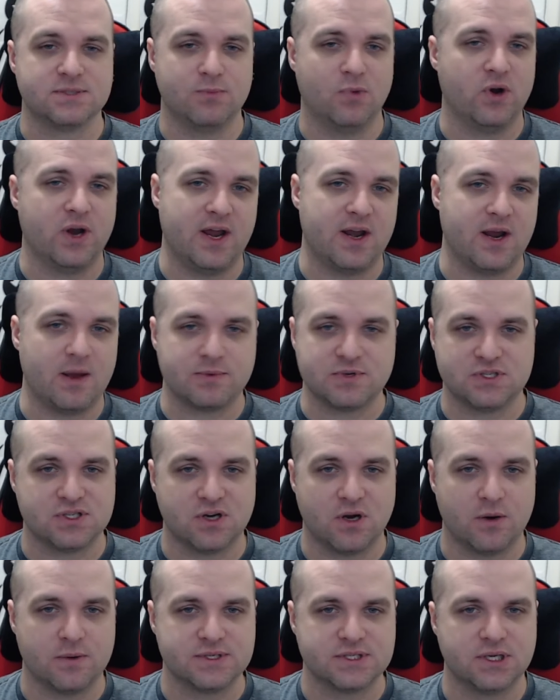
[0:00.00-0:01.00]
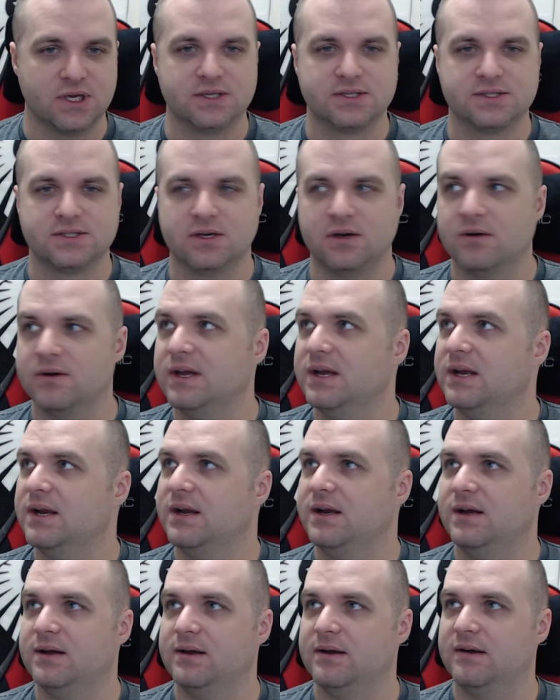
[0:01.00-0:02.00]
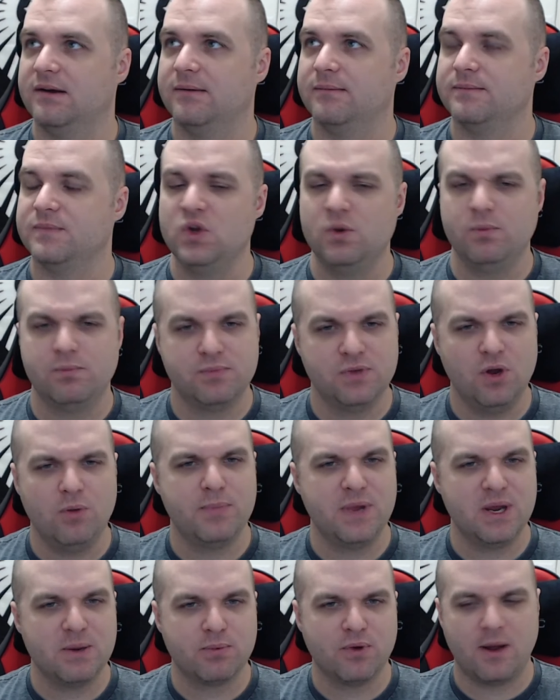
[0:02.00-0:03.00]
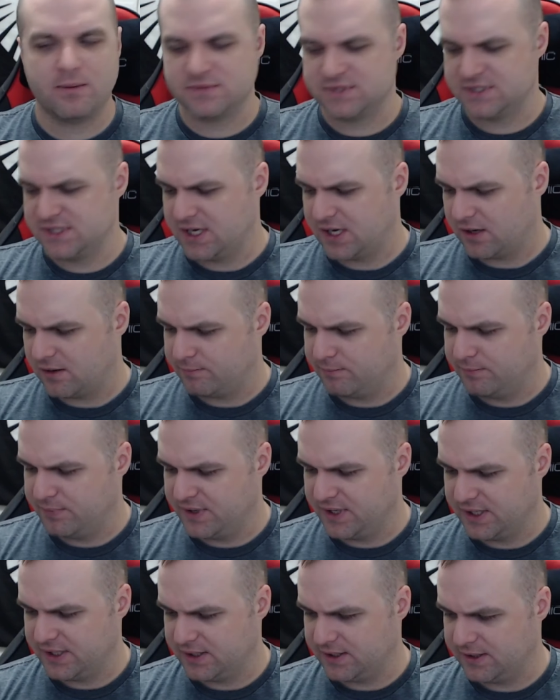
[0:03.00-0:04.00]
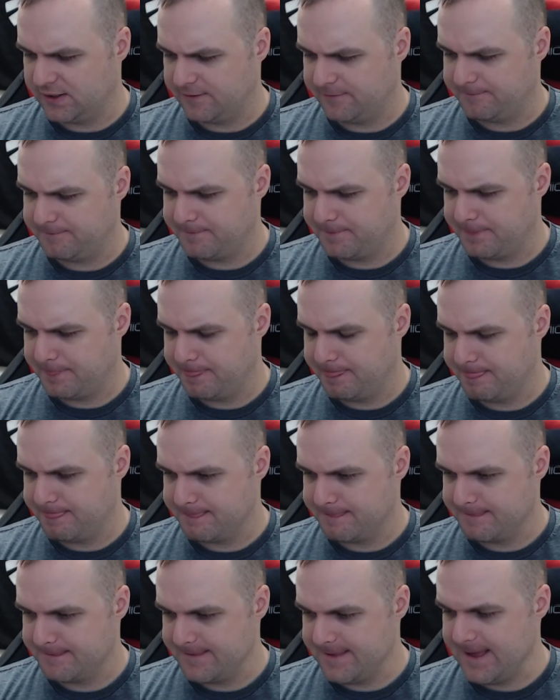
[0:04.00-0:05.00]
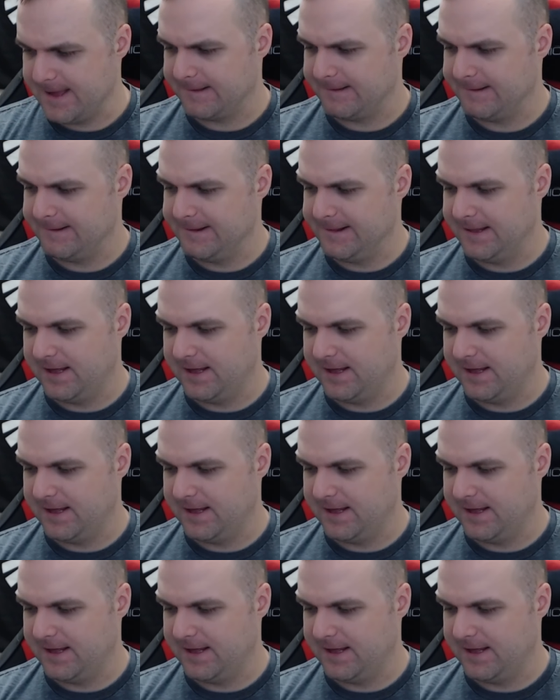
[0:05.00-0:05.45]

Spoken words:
More head options are always good. So no big problems there. But yeah.